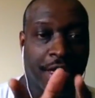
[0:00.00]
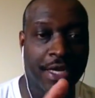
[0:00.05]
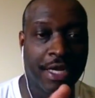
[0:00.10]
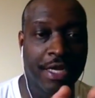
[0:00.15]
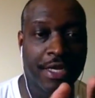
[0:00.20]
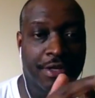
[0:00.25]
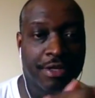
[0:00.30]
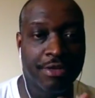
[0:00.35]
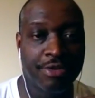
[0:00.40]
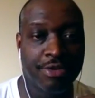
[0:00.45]
I
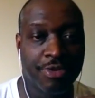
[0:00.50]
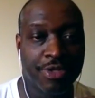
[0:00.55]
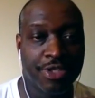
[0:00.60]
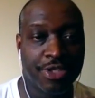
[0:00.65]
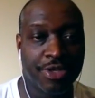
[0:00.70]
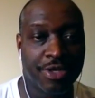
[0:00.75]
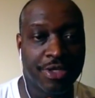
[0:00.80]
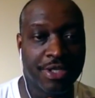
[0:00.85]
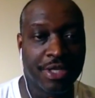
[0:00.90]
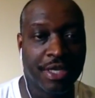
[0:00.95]
needed to do a
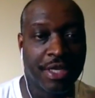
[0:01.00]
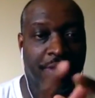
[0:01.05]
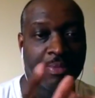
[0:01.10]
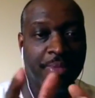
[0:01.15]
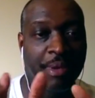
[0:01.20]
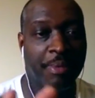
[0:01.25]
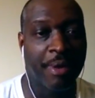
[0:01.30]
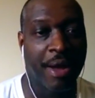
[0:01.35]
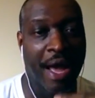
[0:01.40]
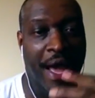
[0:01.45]
show and tell you
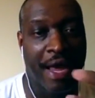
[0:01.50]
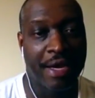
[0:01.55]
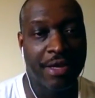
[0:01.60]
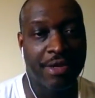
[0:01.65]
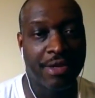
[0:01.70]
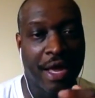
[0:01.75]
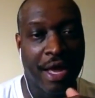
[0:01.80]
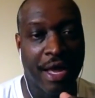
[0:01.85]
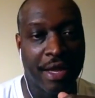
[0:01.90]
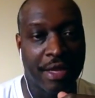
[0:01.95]
people how
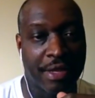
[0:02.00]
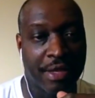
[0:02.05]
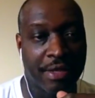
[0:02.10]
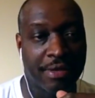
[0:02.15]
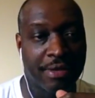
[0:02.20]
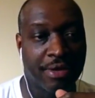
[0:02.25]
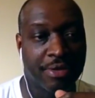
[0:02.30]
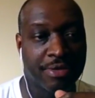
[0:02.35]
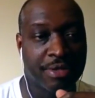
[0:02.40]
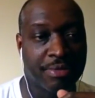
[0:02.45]

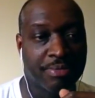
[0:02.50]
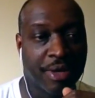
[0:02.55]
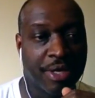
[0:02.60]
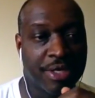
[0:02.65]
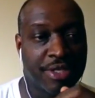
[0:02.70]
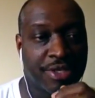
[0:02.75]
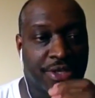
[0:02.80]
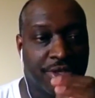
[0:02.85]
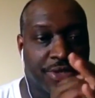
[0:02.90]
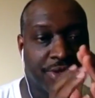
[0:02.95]
some
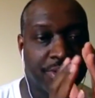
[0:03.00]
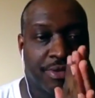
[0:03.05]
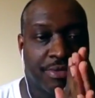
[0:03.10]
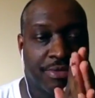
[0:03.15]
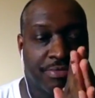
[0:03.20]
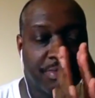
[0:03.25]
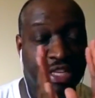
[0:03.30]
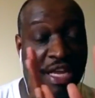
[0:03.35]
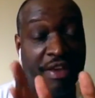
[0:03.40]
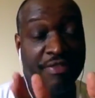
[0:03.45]
ways you can
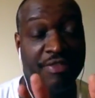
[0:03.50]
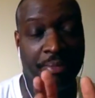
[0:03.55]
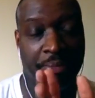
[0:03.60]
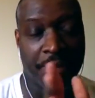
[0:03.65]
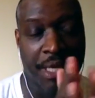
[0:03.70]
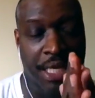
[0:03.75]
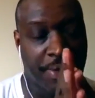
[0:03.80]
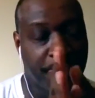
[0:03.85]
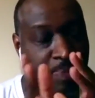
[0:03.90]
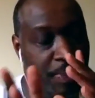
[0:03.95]
save some
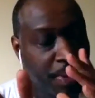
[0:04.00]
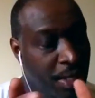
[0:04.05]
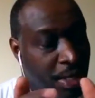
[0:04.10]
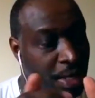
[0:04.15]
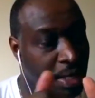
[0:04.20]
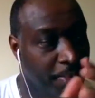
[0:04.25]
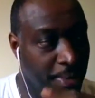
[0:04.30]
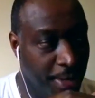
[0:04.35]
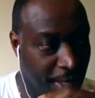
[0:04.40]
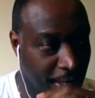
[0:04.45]
money.
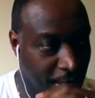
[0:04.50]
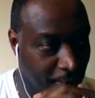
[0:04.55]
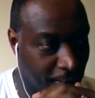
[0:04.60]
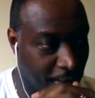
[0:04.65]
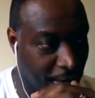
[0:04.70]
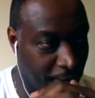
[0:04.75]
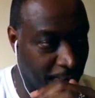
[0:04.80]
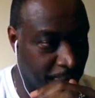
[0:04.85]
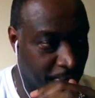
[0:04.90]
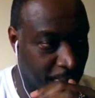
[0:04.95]
But
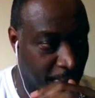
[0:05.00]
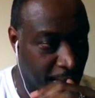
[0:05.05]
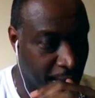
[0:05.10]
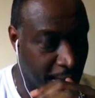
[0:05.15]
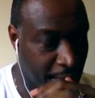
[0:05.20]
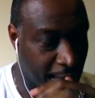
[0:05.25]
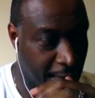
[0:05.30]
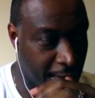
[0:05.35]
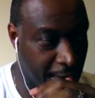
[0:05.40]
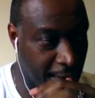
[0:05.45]
anyway,
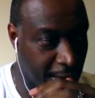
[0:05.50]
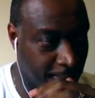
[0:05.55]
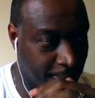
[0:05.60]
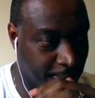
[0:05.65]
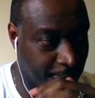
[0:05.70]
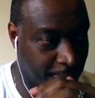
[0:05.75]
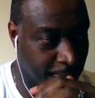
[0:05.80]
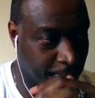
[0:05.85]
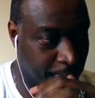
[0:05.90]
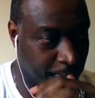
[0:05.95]
but